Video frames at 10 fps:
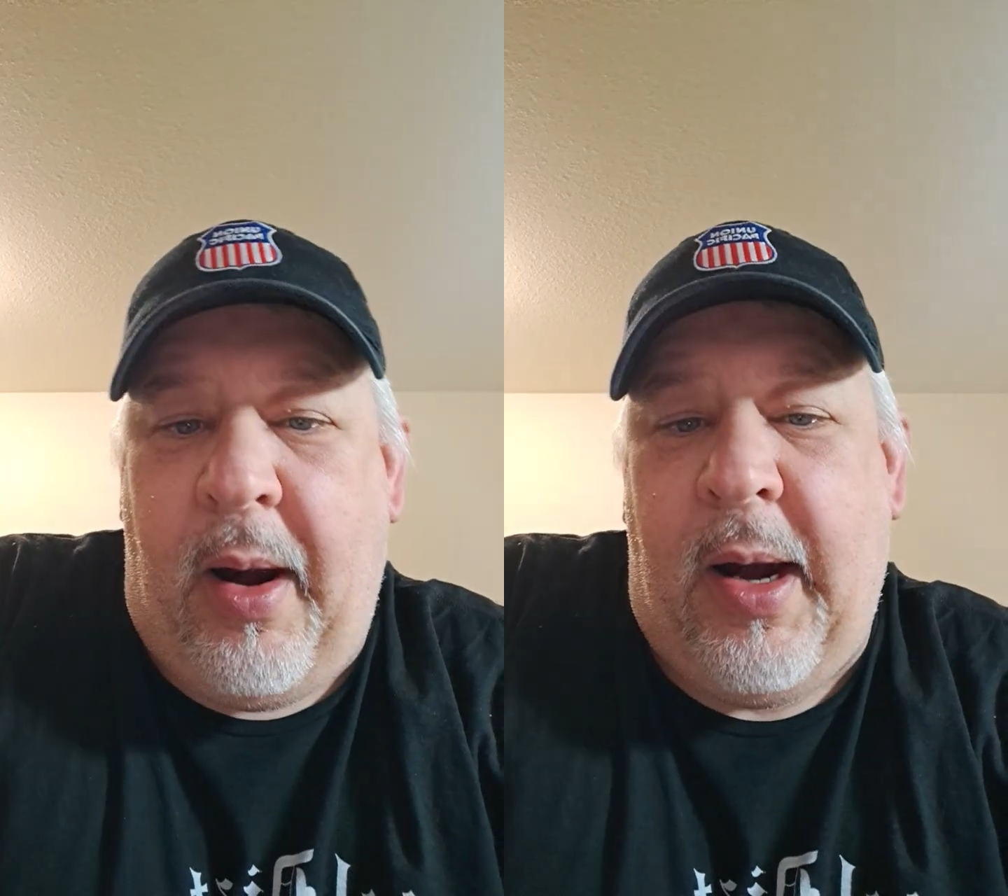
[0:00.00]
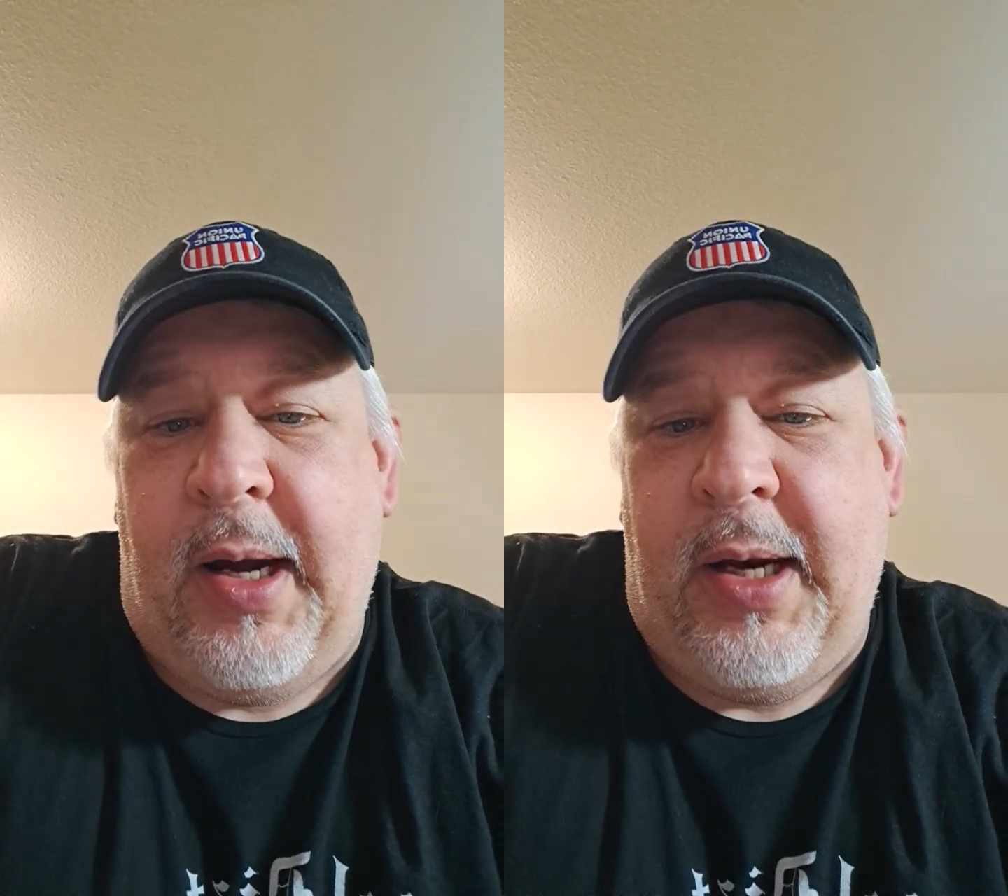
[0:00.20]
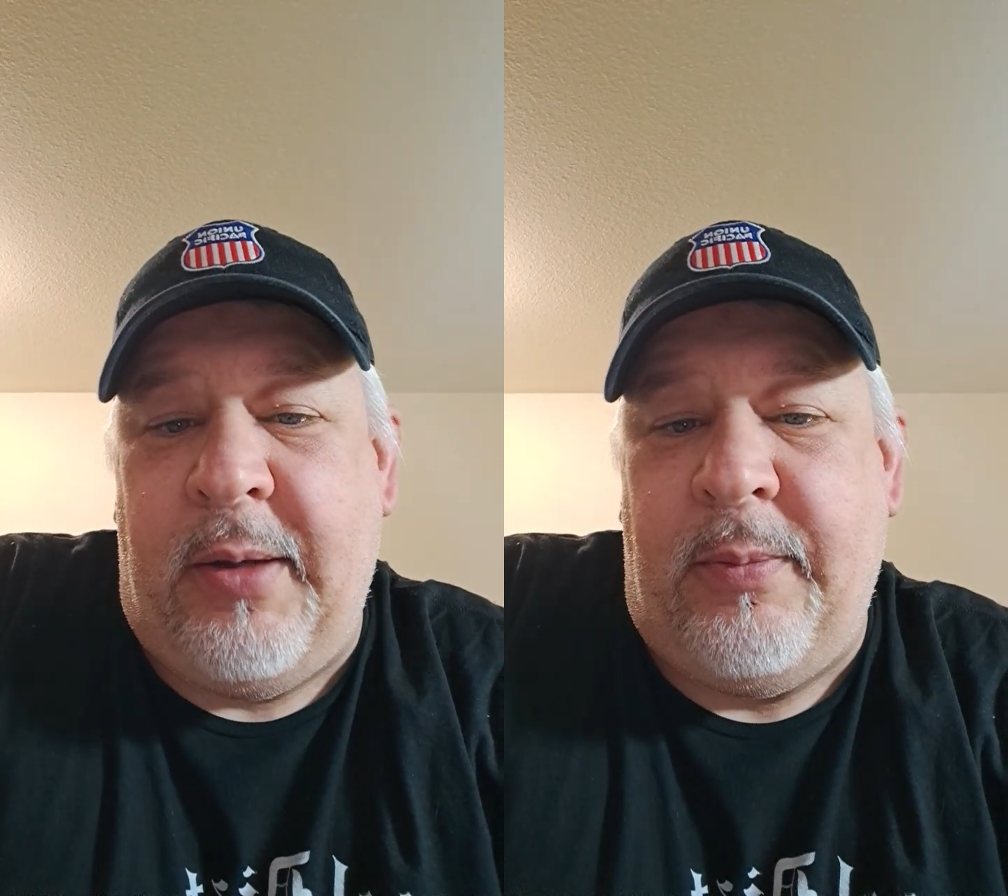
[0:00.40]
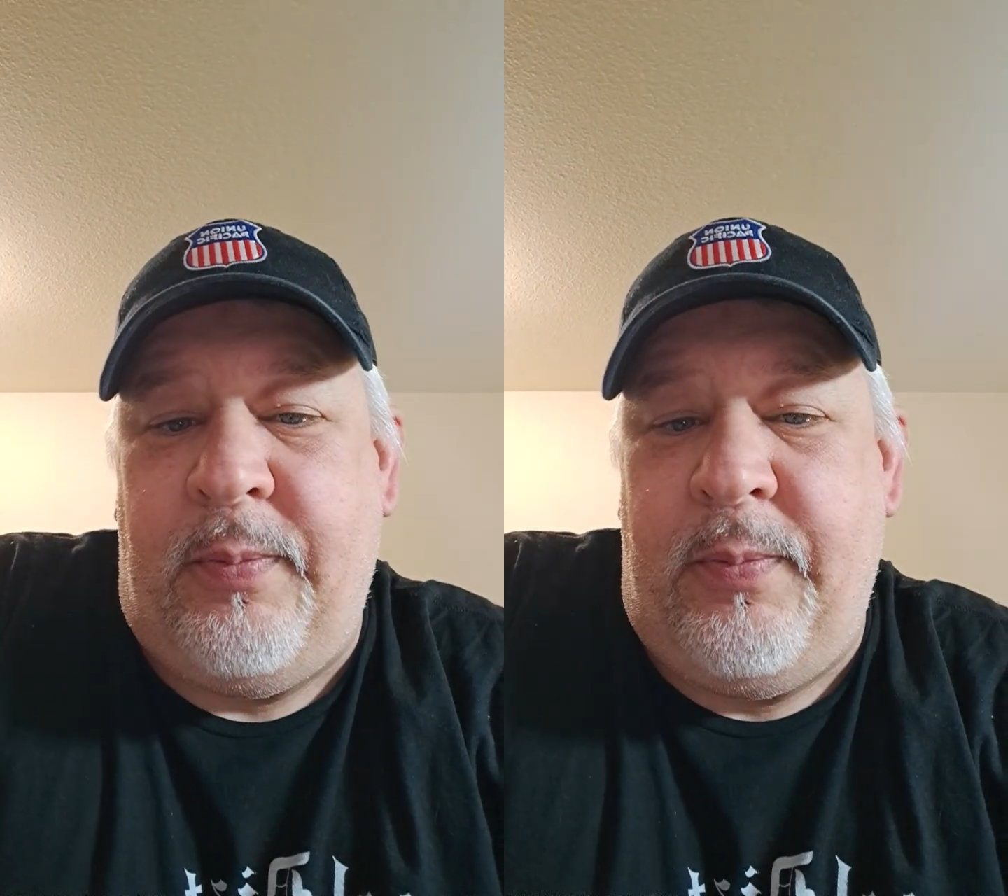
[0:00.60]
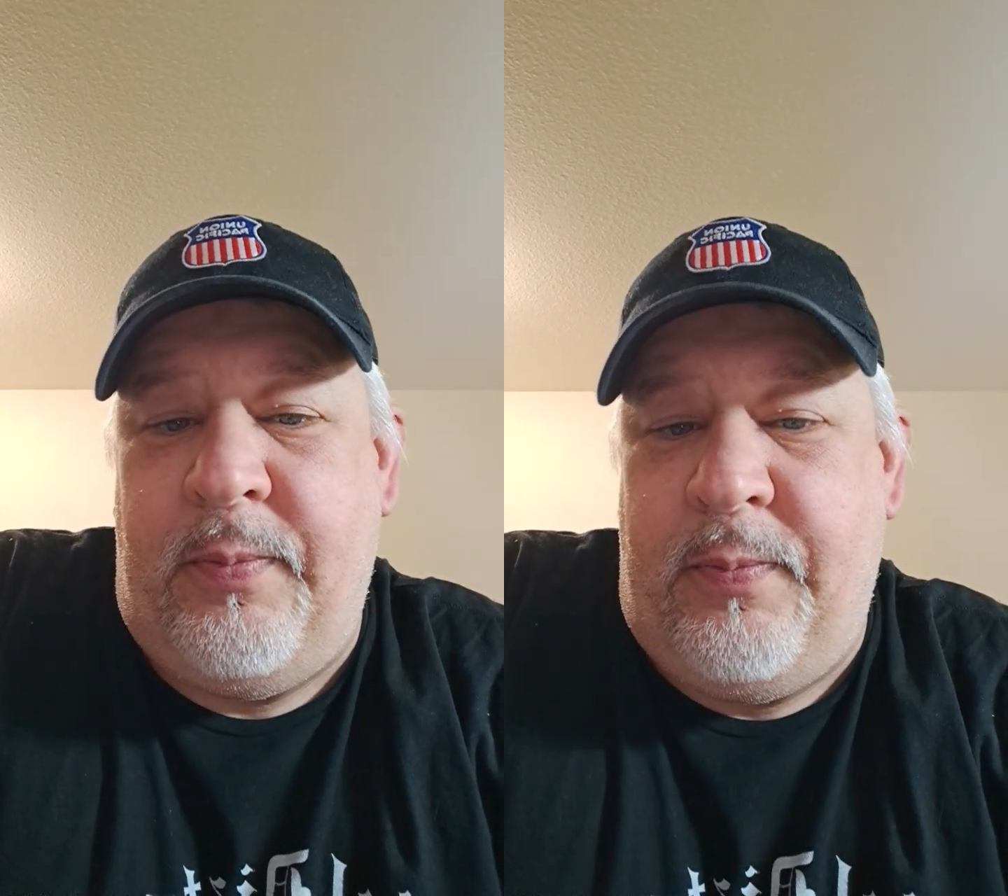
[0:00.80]
I
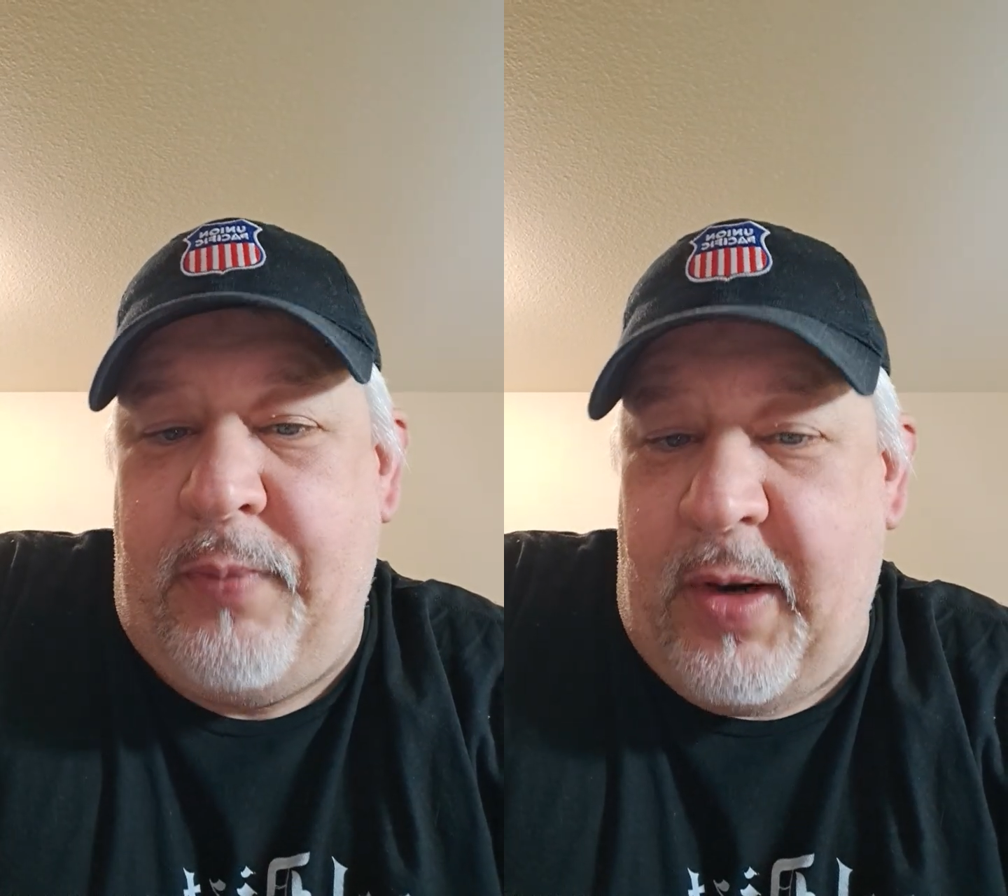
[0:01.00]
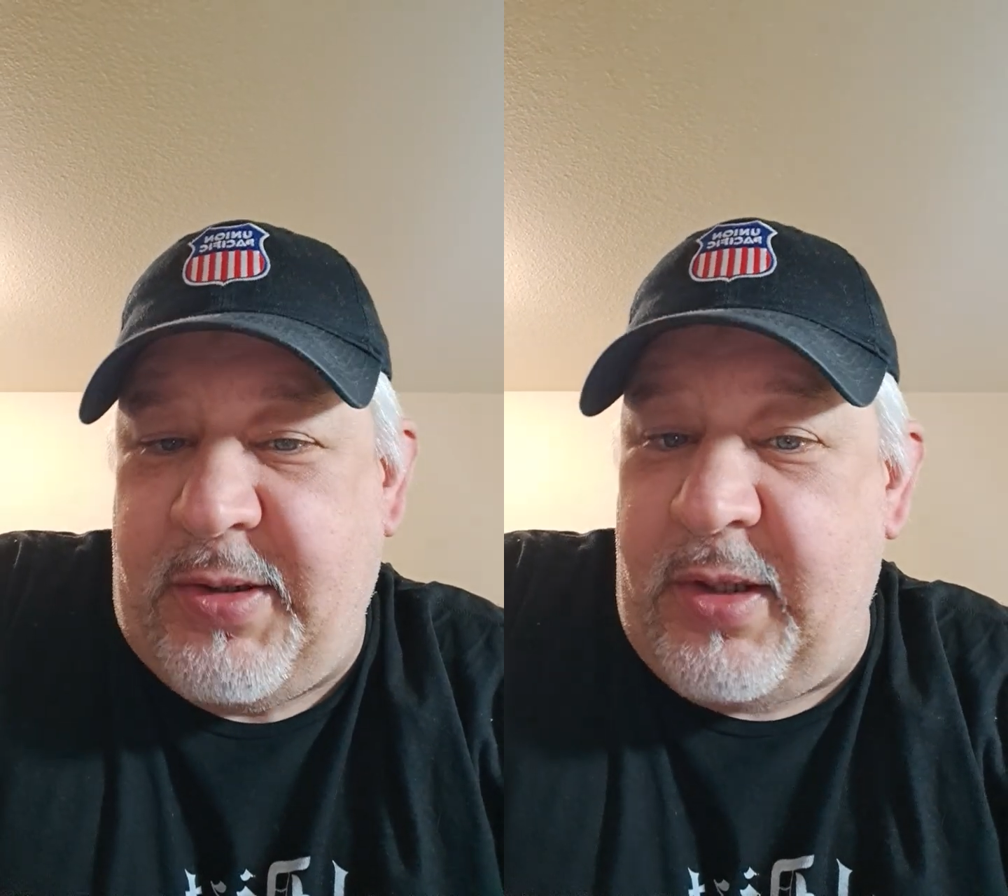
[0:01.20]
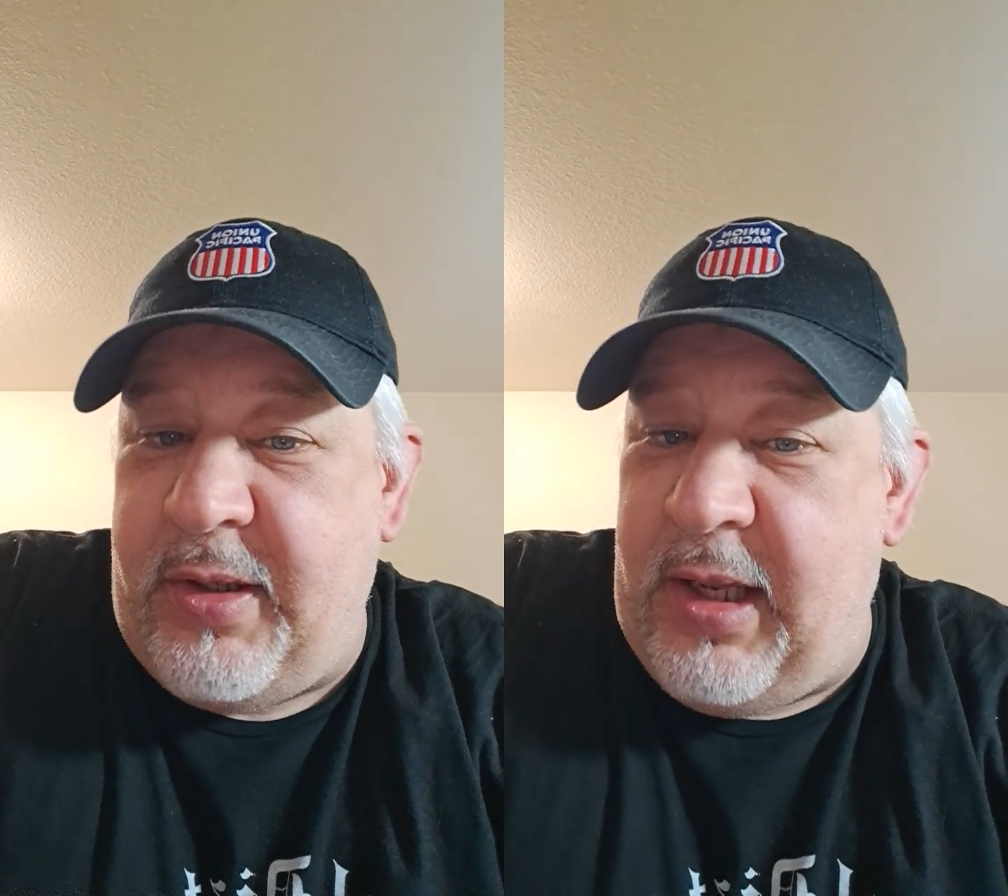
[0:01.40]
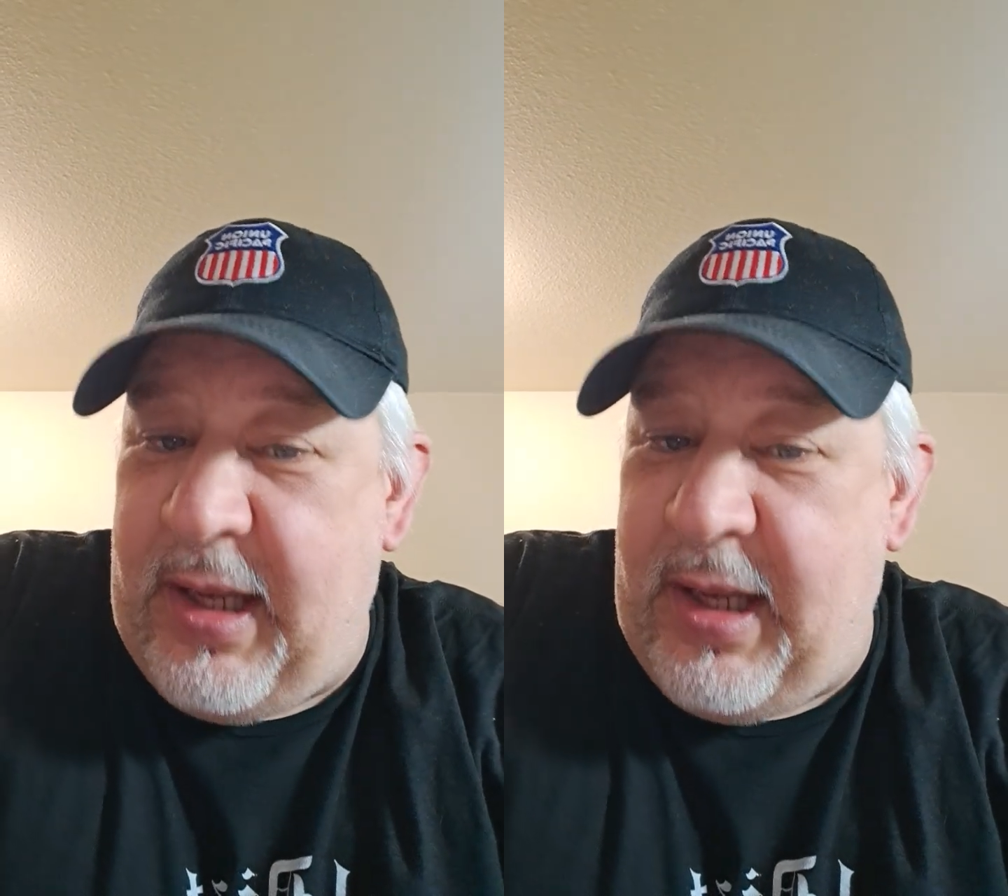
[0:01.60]
pressed on the